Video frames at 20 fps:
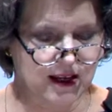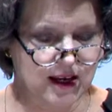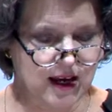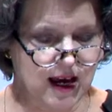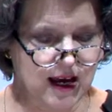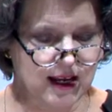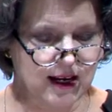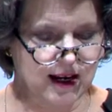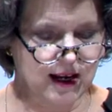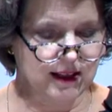
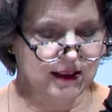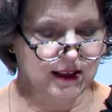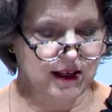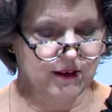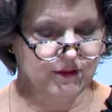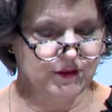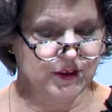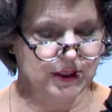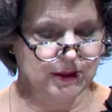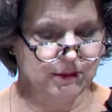And I
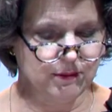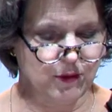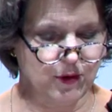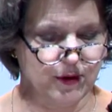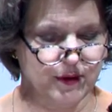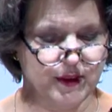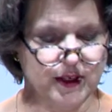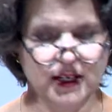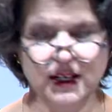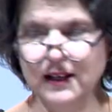loved it
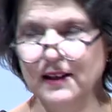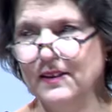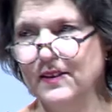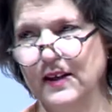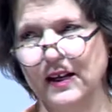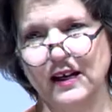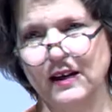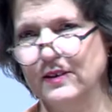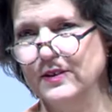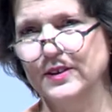more than
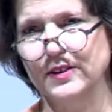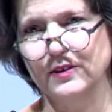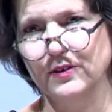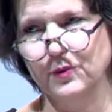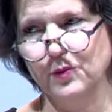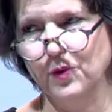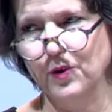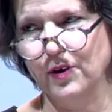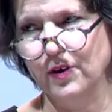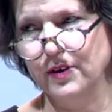anything else in the
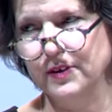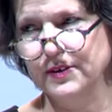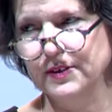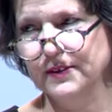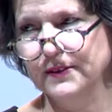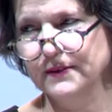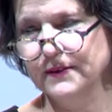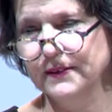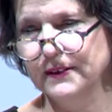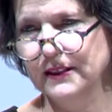world.
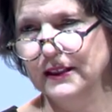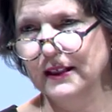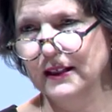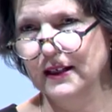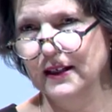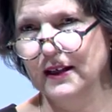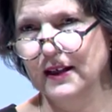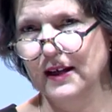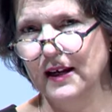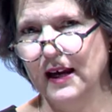
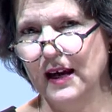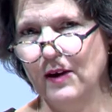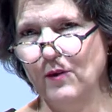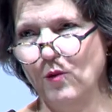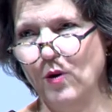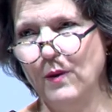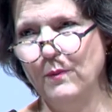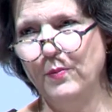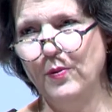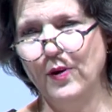At
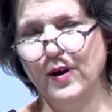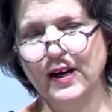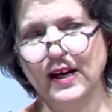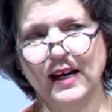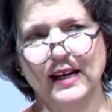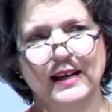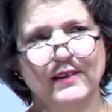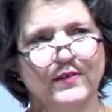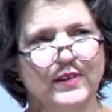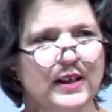one point,
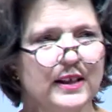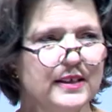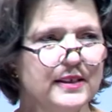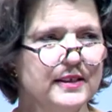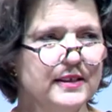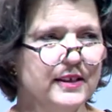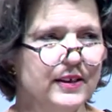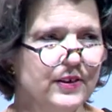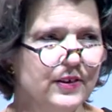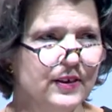I even
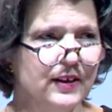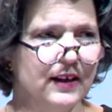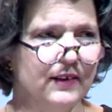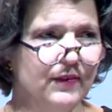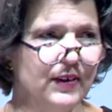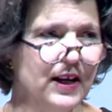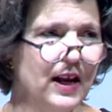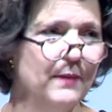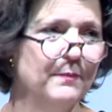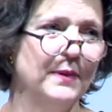considered
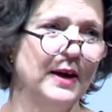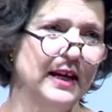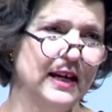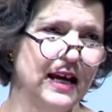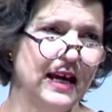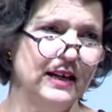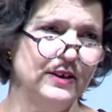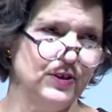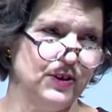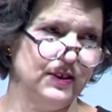giving up my
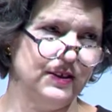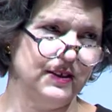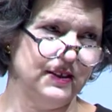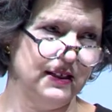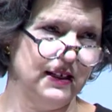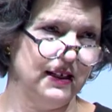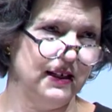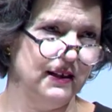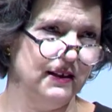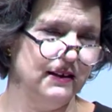
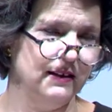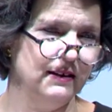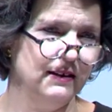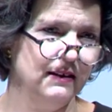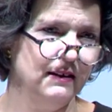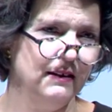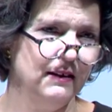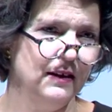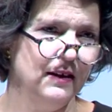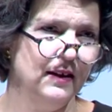agency
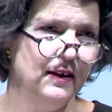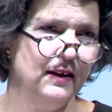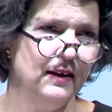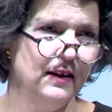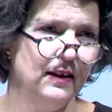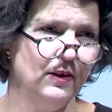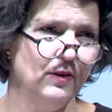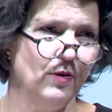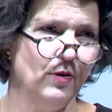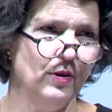
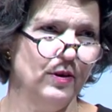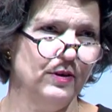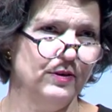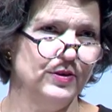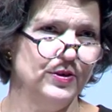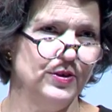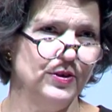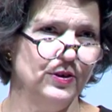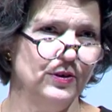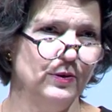in order
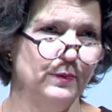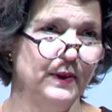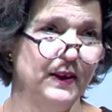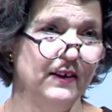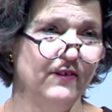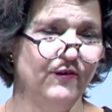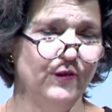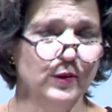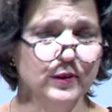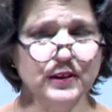to be
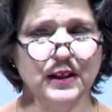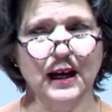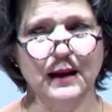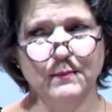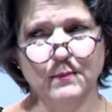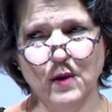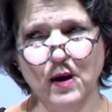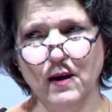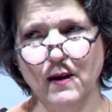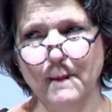a
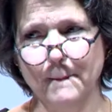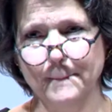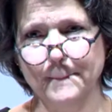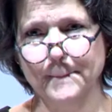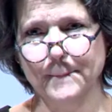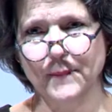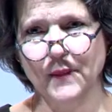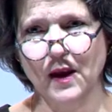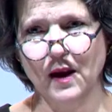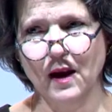full-time mom.
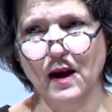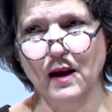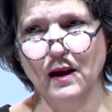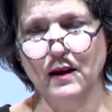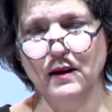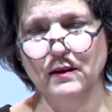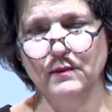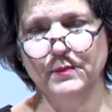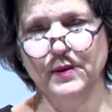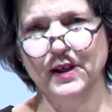
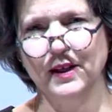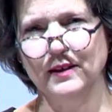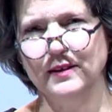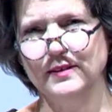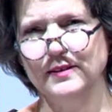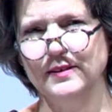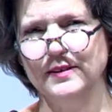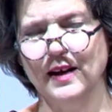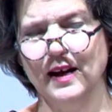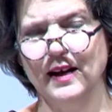But I
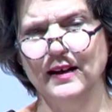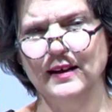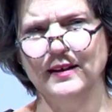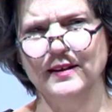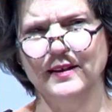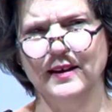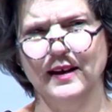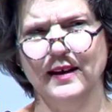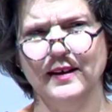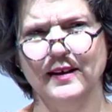
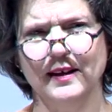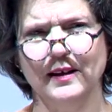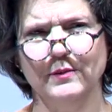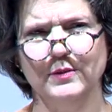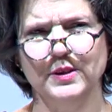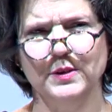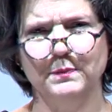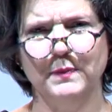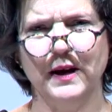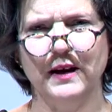decided that it
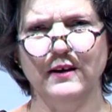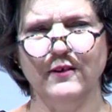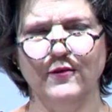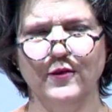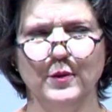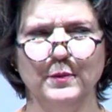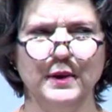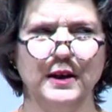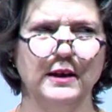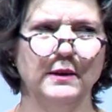was better
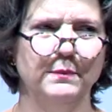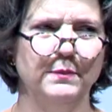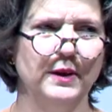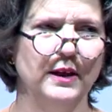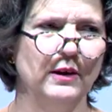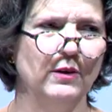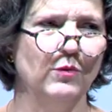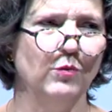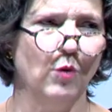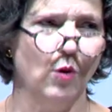for me to
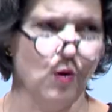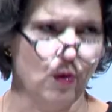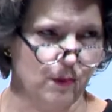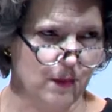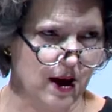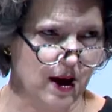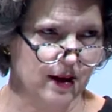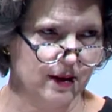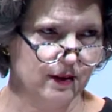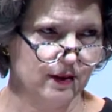be a role
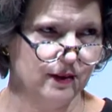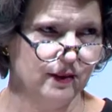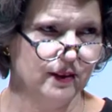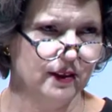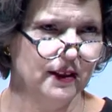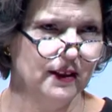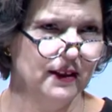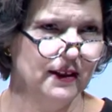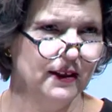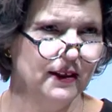model
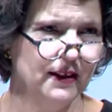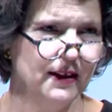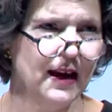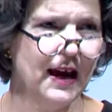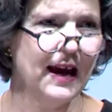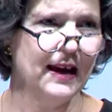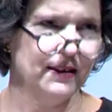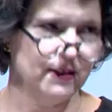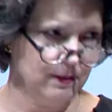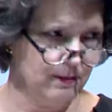
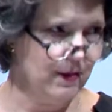and a